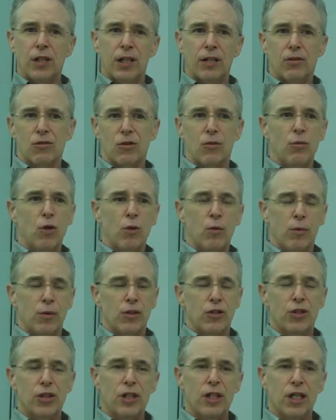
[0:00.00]
Like there's a moment where
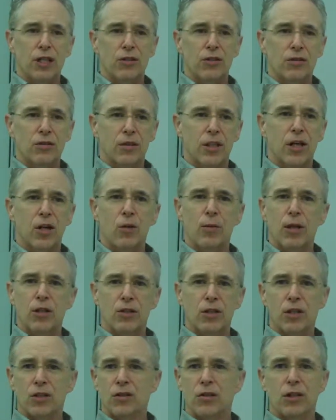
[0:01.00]

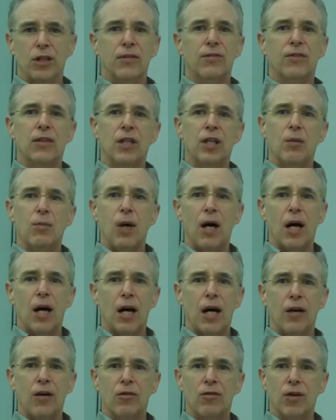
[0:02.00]
Carabosse gets lifted up
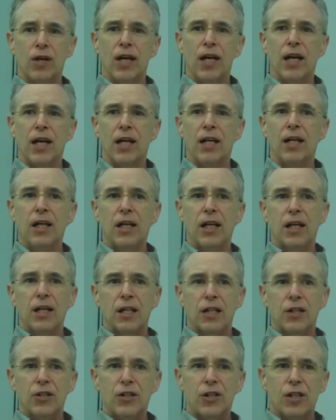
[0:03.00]
high overhead,
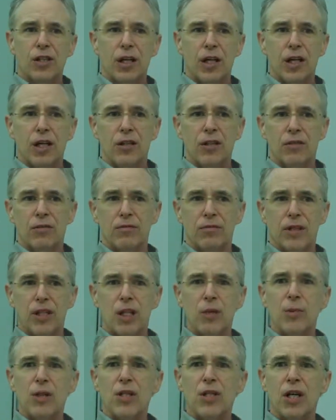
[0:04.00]
and she kind of
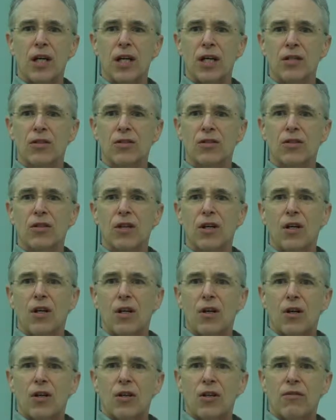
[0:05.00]
imitates
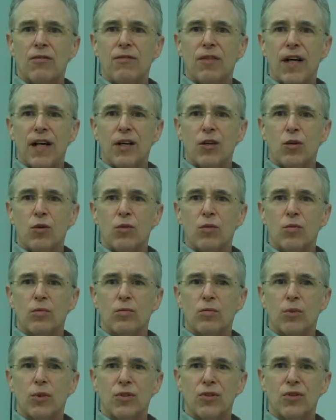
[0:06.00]
the final
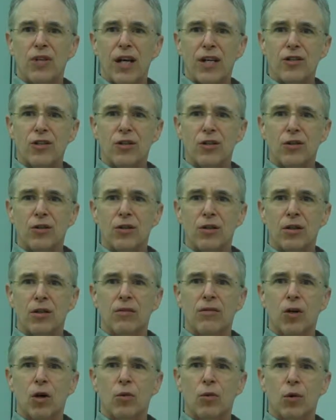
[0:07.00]
processional
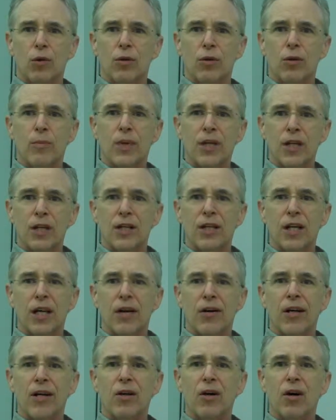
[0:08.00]
of Aurora being
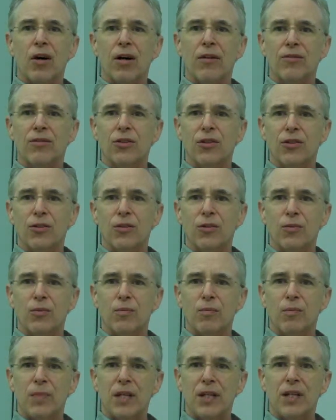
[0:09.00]
carried off to
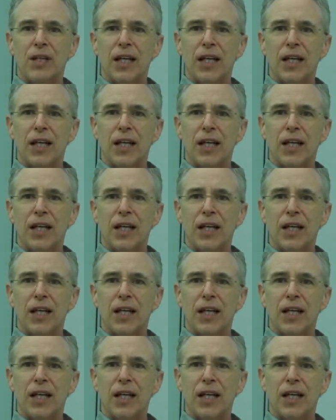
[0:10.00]
be